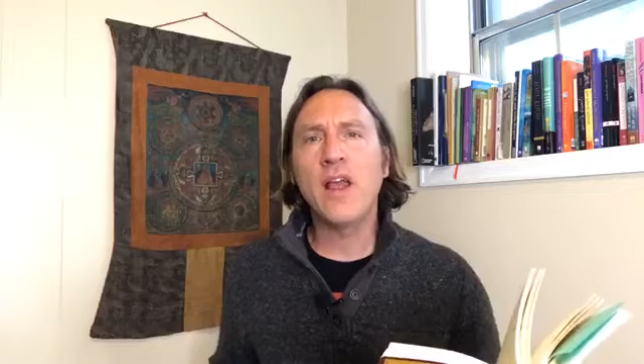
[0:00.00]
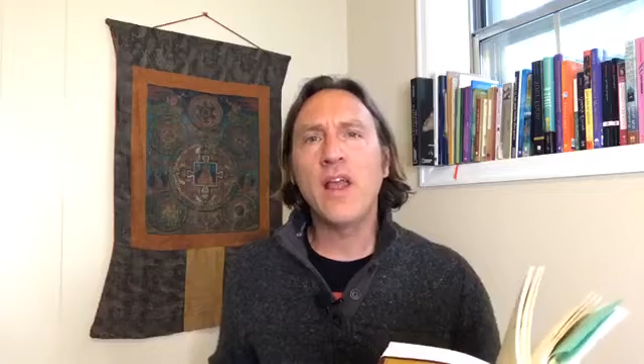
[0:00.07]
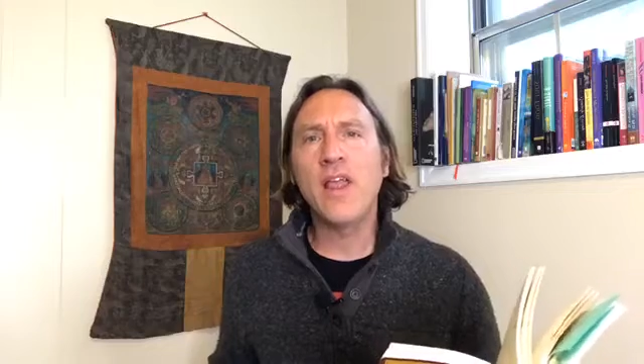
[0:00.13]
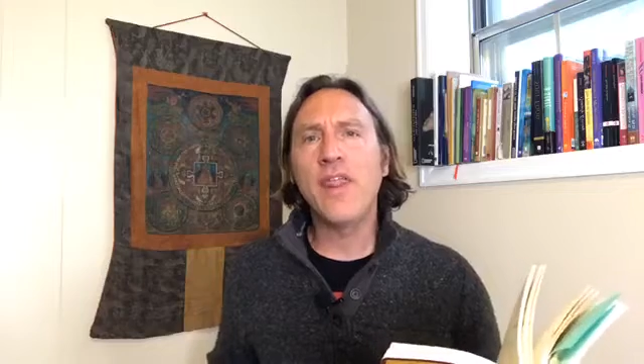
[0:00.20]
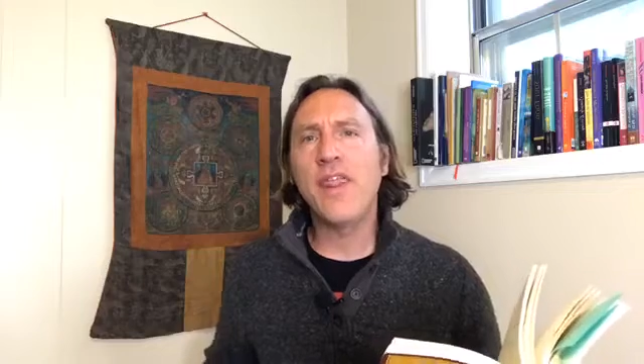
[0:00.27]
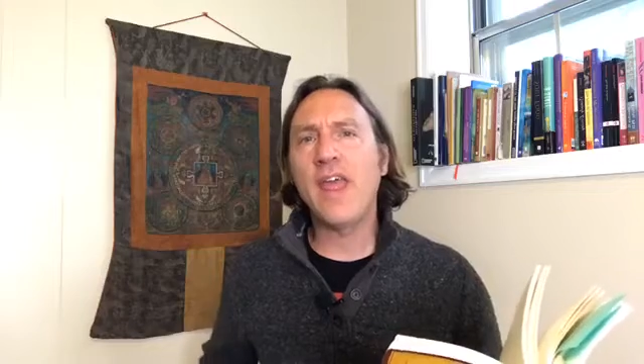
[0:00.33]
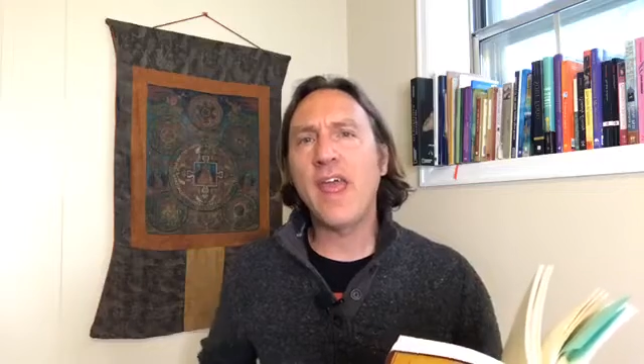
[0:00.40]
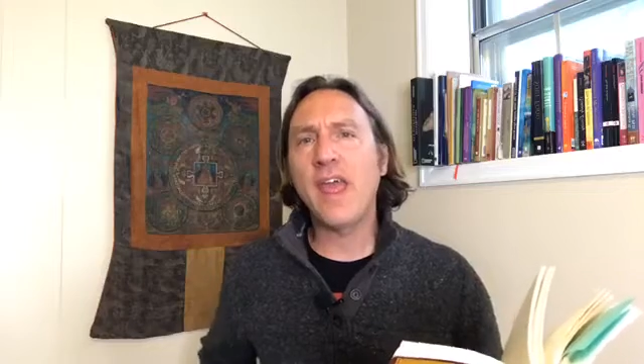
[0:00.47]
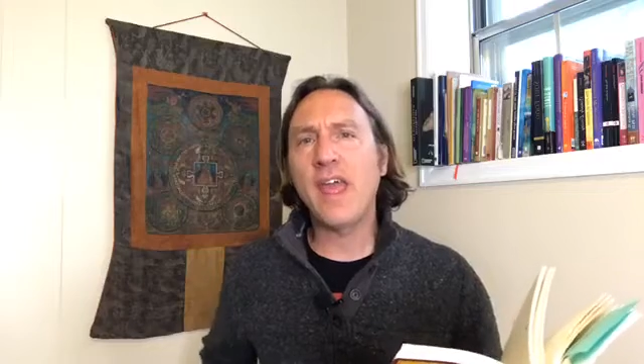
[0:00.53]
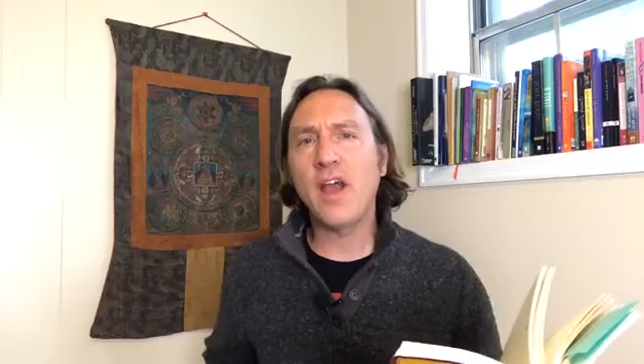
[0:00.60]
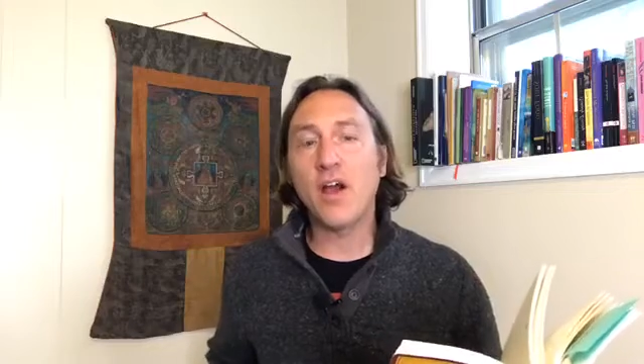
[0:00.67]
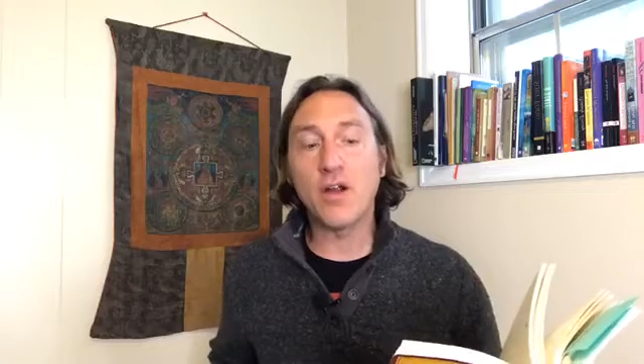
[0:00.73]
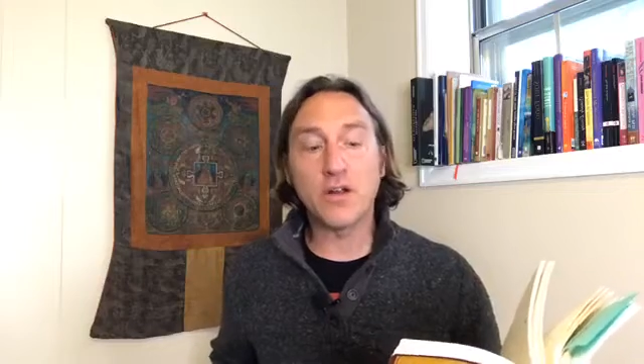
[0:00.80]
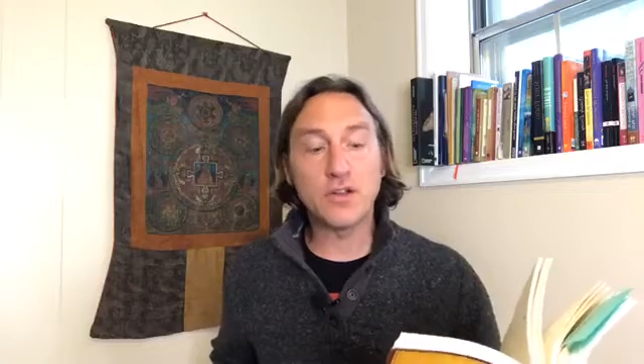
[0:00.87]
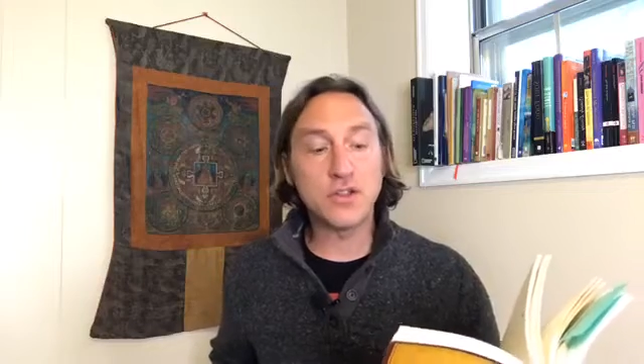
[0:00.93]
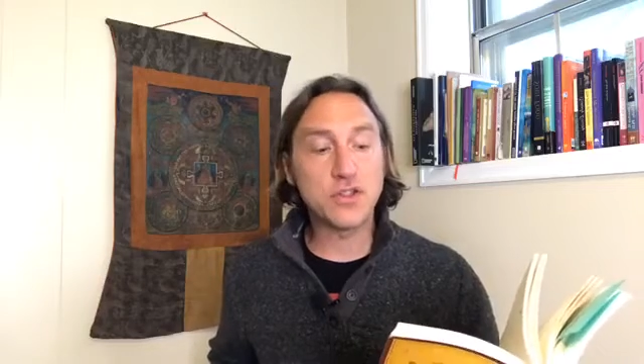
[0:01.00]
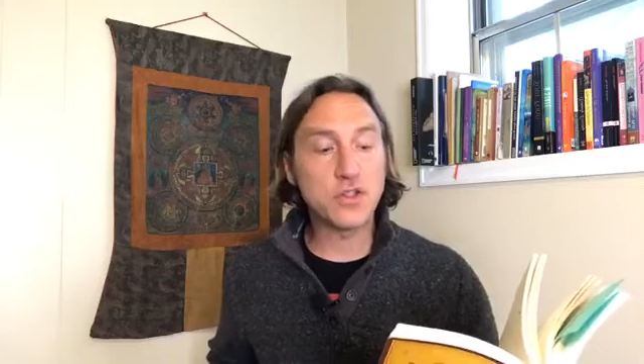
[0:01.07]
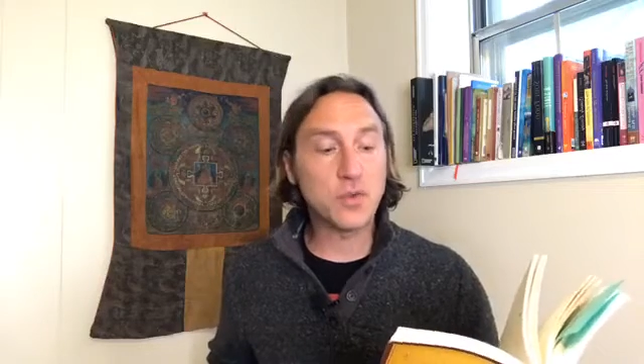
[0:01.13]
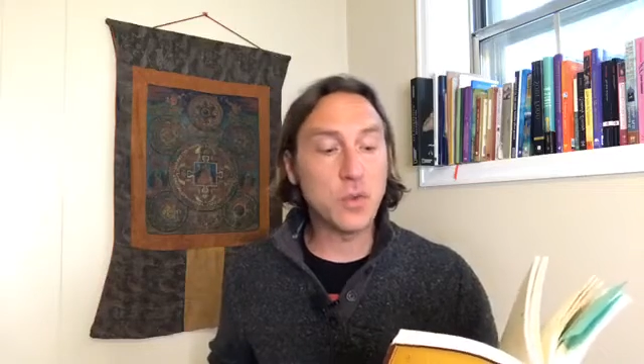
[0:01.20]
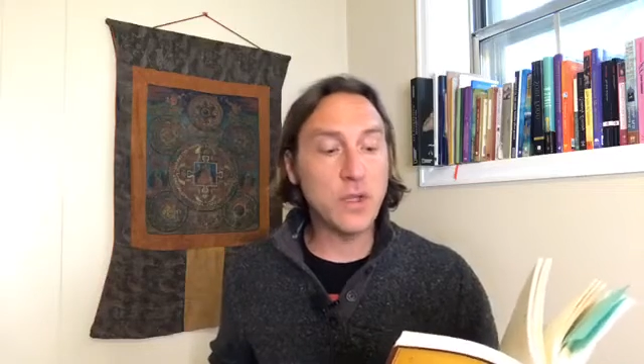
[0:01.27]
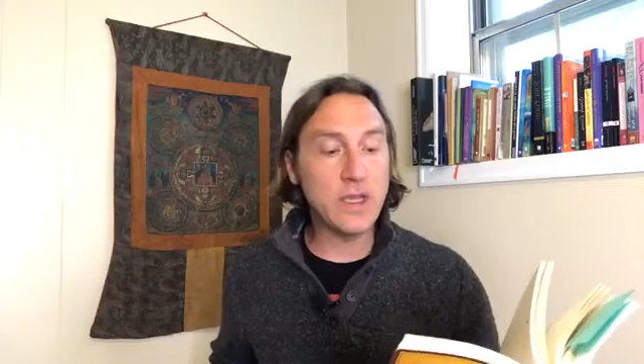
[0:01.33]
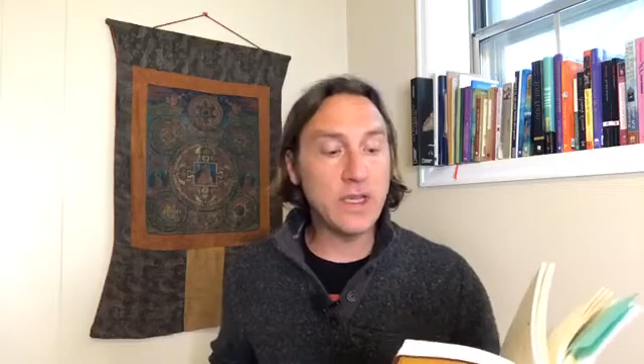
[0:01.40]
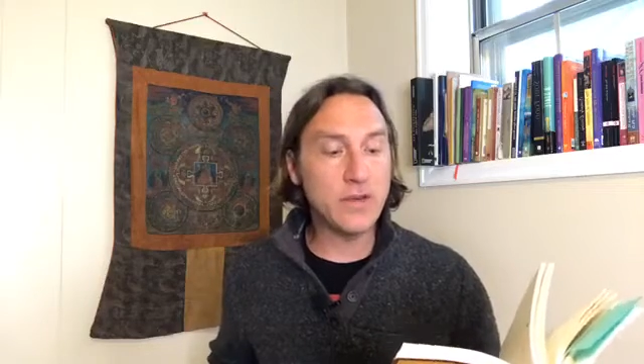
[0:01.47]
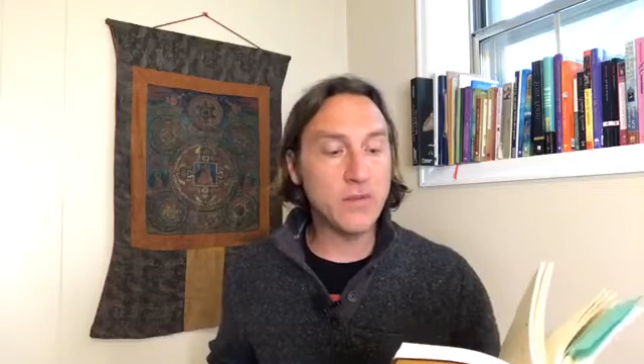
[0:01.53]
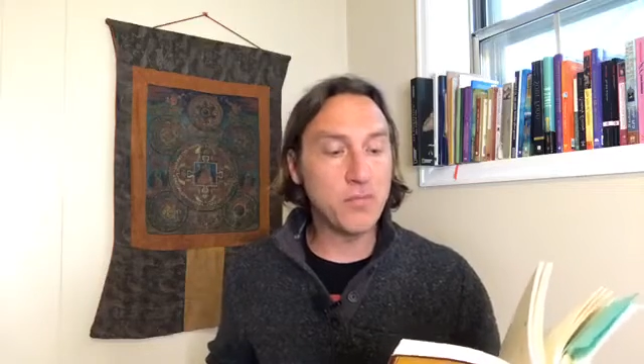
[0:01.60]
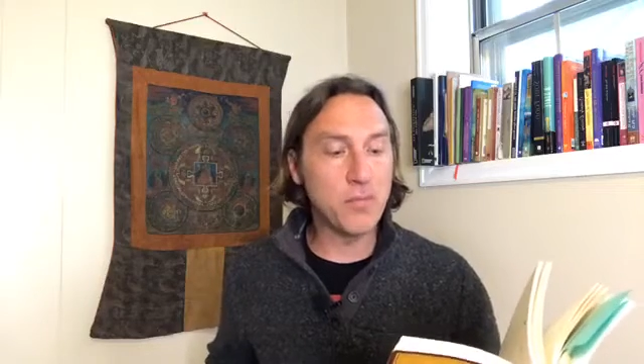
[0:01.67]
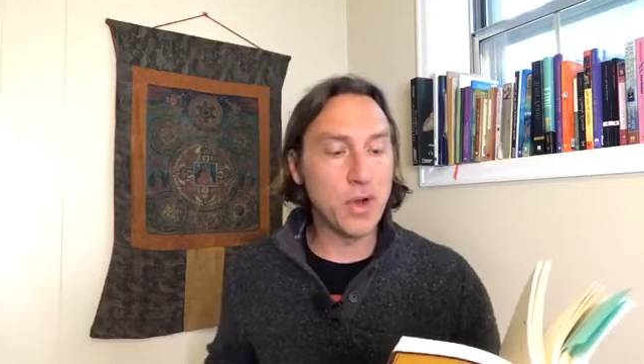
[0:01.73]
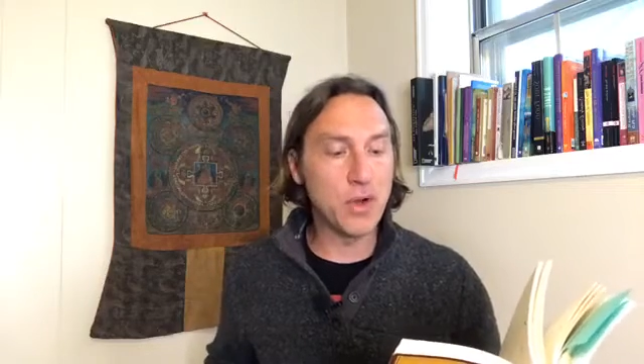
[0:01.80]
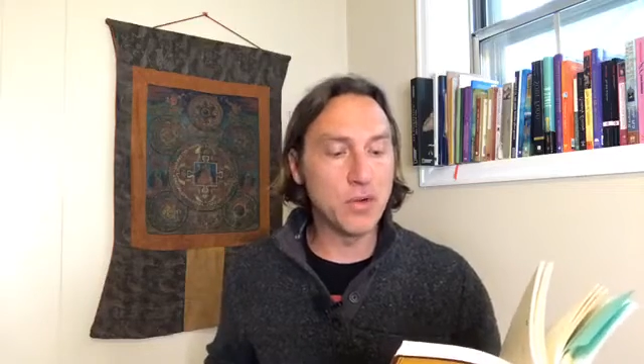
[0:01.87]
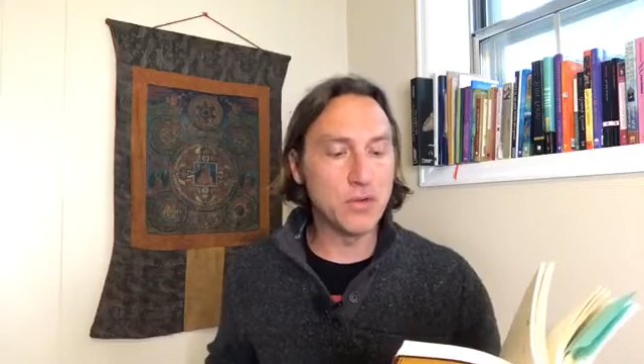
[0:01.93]
they are sweet
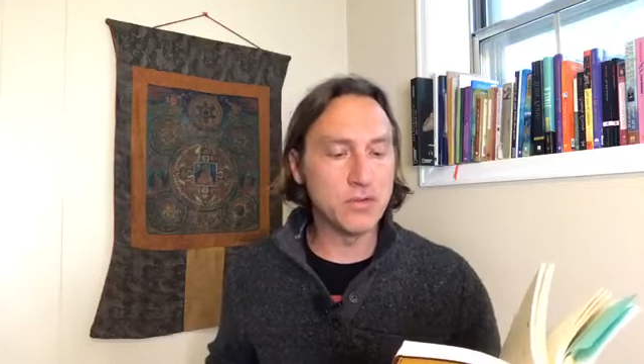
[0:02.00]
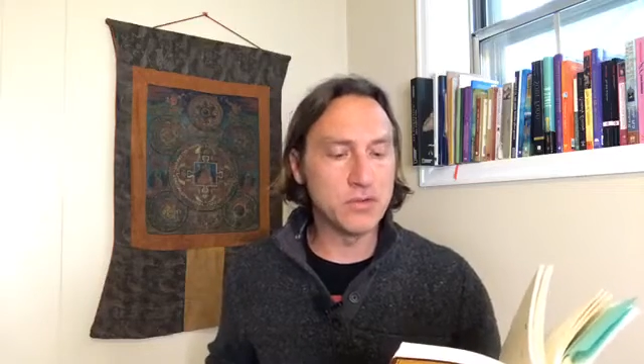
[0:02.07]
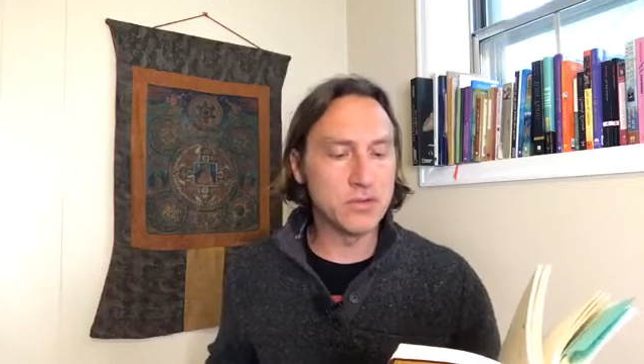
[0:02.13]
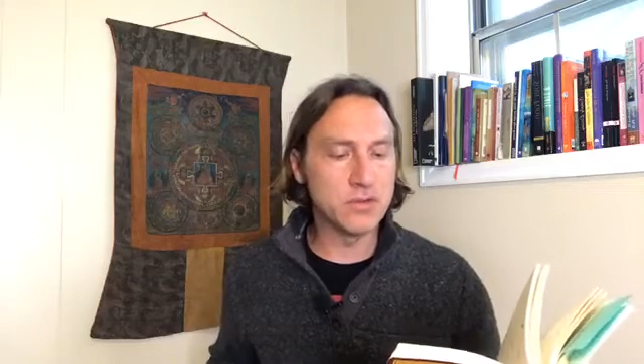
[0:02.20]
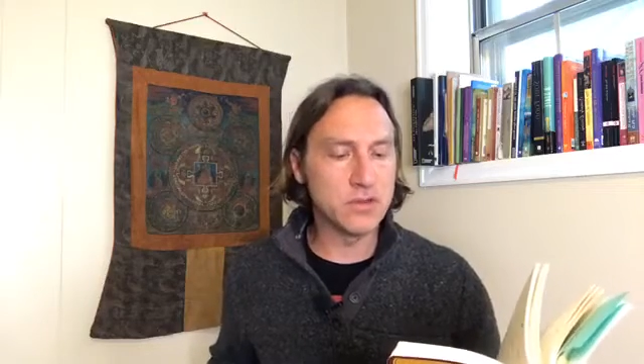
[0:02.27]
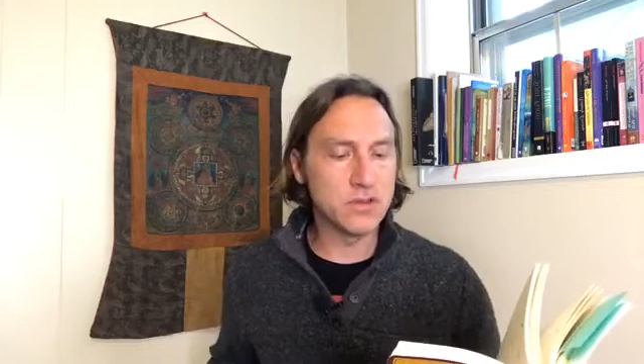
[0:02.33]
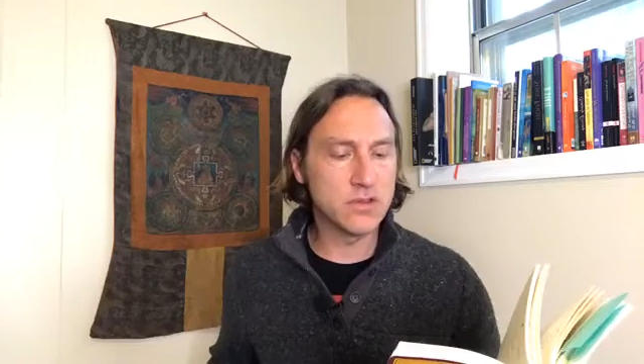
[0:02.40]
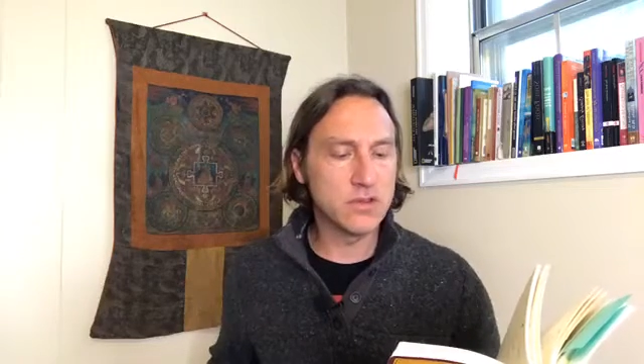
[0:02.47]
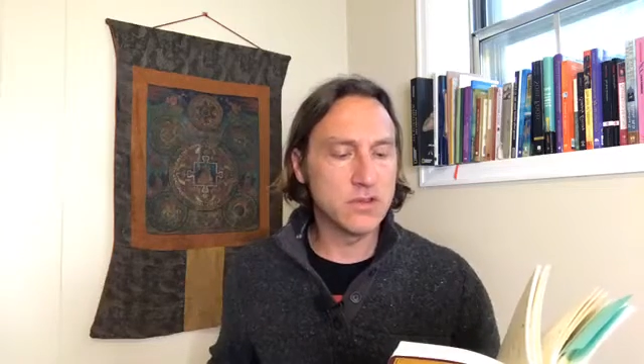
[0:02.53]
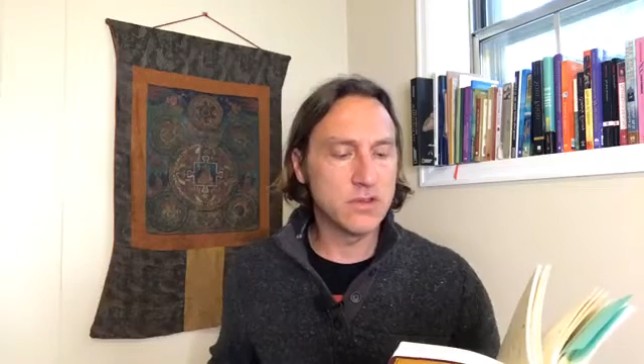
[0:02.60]
bones.